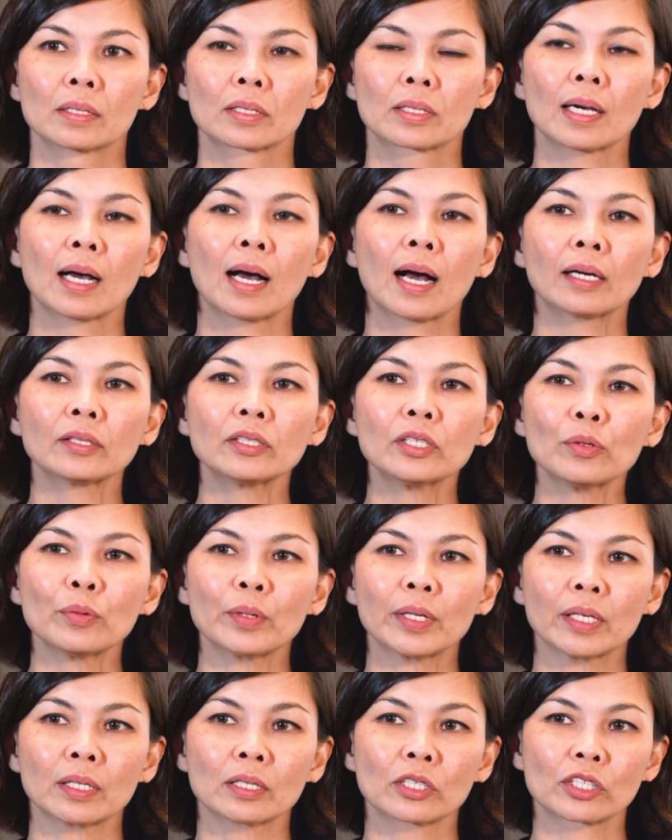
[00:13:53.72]
So how do
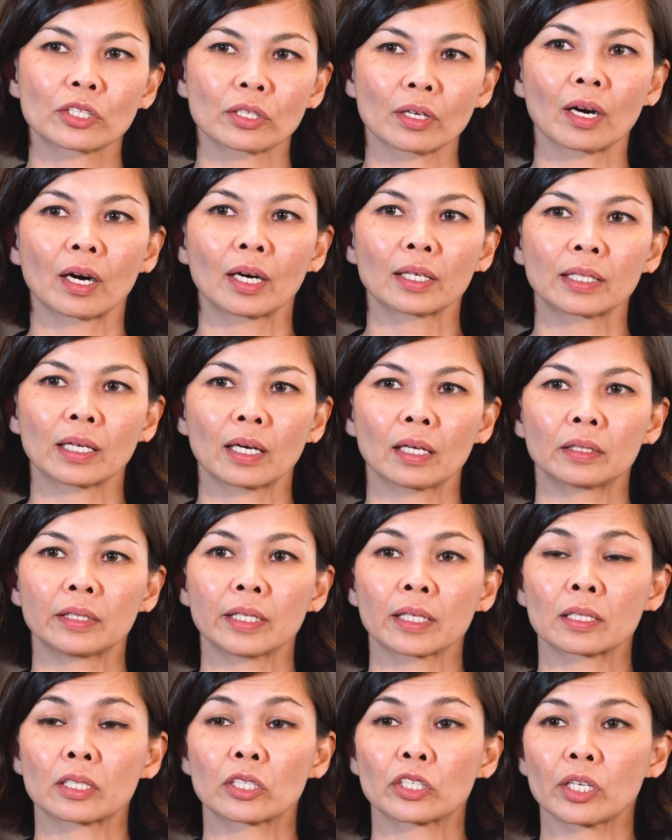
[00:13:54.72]
we ensure that at the
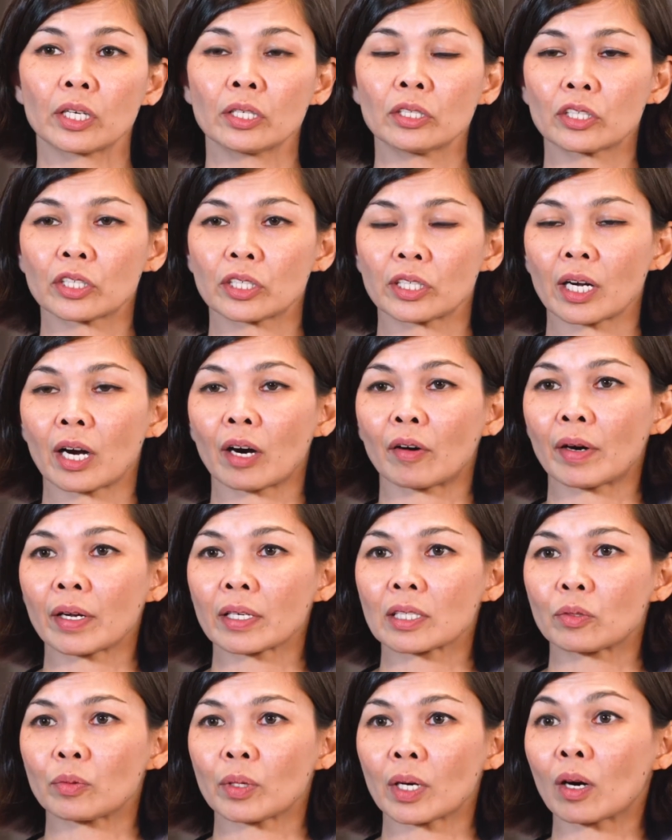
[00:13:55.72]
Exchange
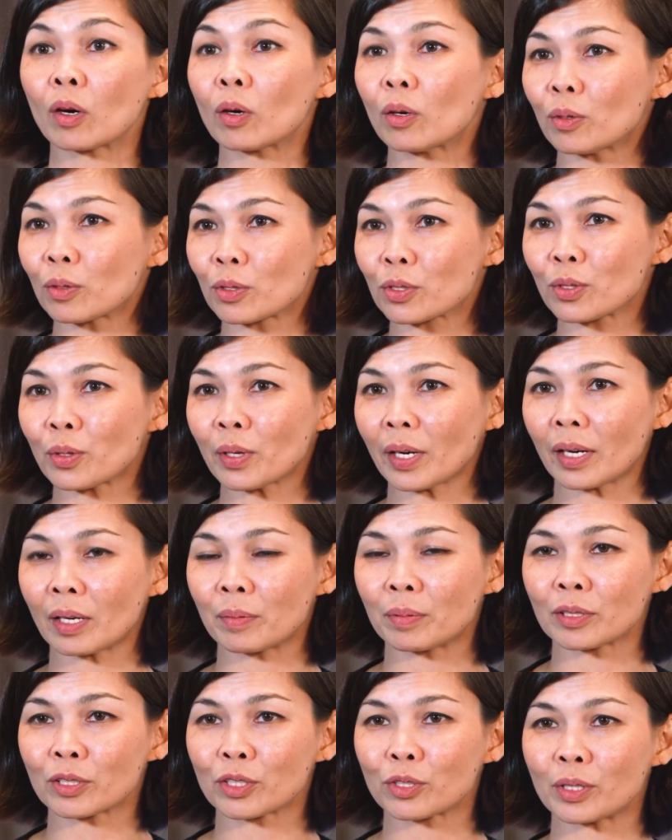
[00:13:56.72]
TRX, we are also
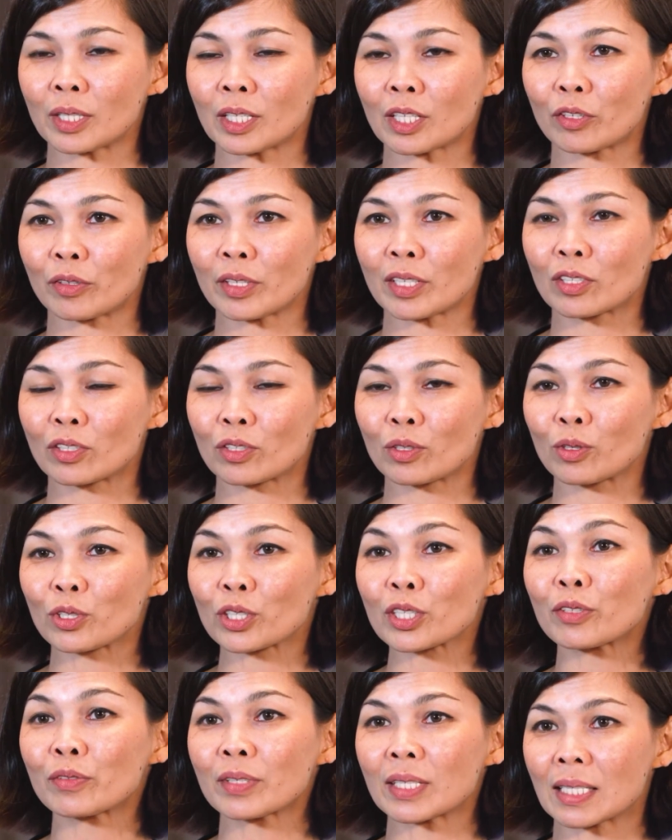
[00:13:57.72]
able to increase
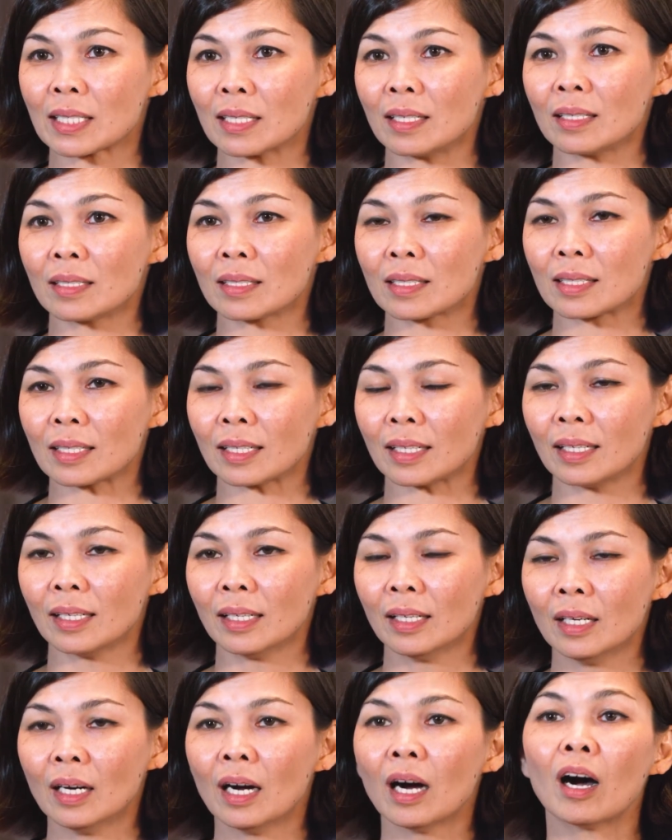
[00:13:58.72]
social resiliency
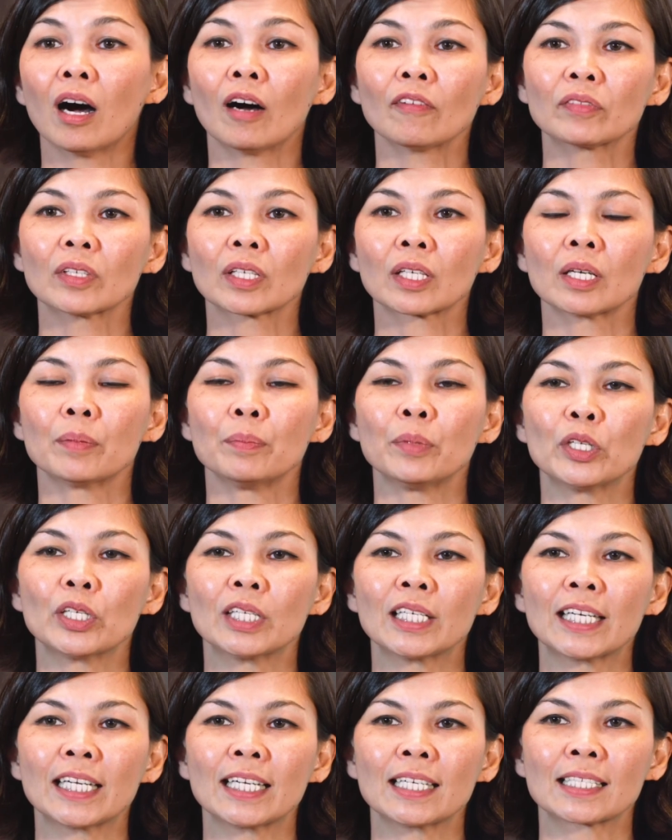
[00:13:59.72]
of the
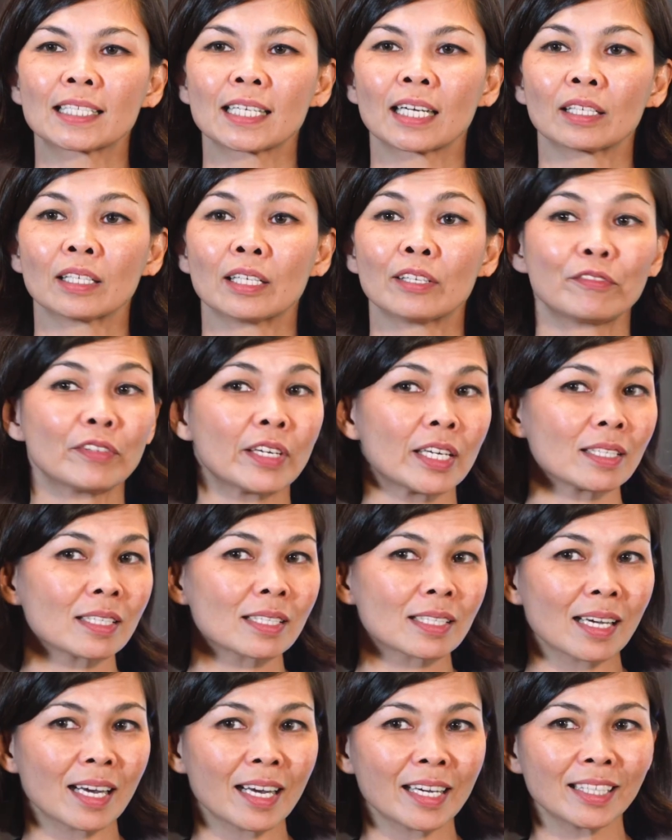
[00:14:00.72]
communities that live
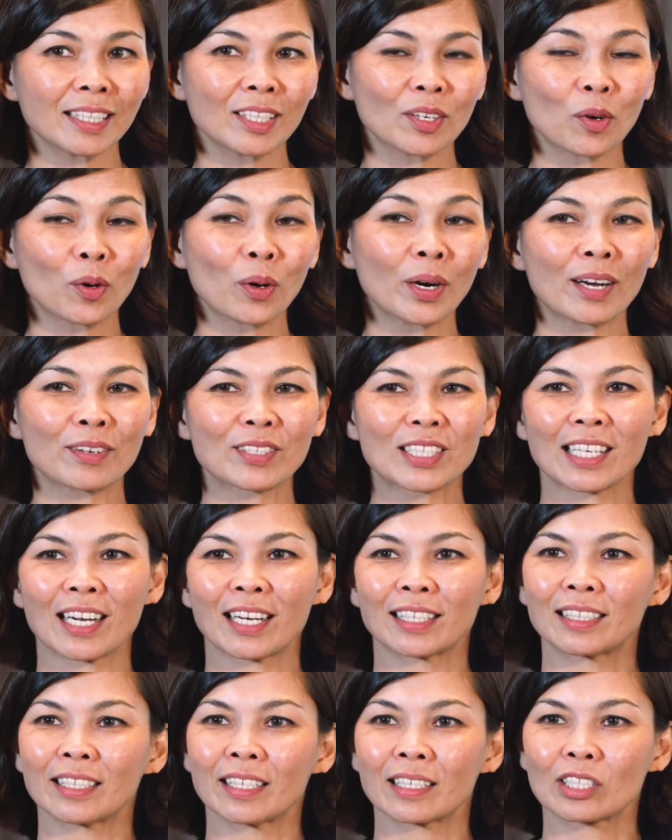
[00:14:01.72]
inside or
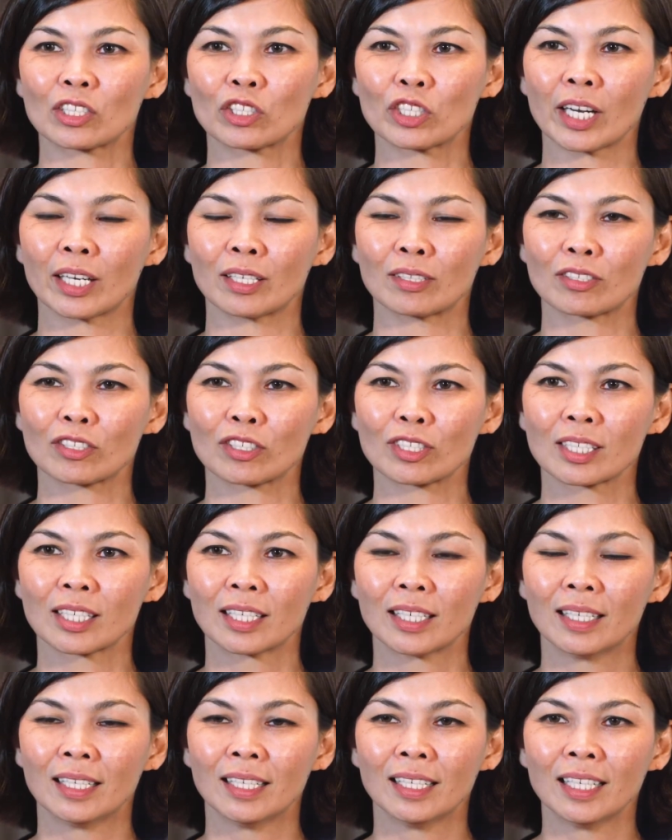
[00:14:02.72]
outside the Exchange?
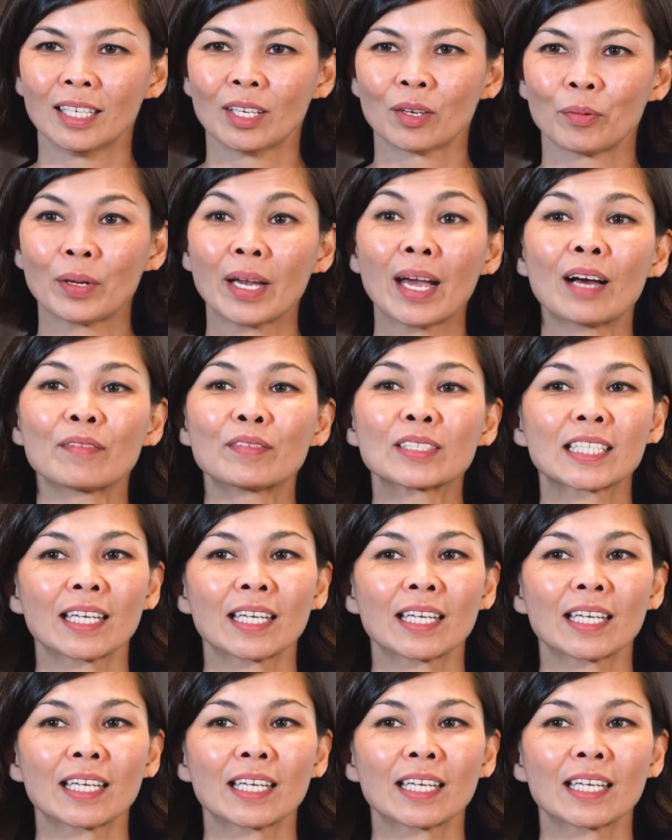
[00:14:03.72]
We have a